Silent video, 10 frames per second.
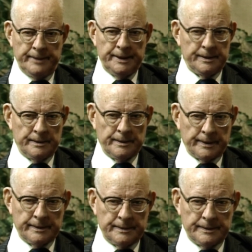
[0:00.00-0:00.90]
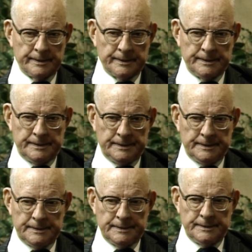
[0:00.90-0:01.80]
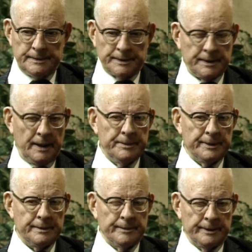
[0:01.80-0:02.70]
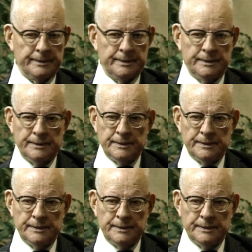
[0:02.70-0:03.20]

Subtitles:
meteoric accomplishments.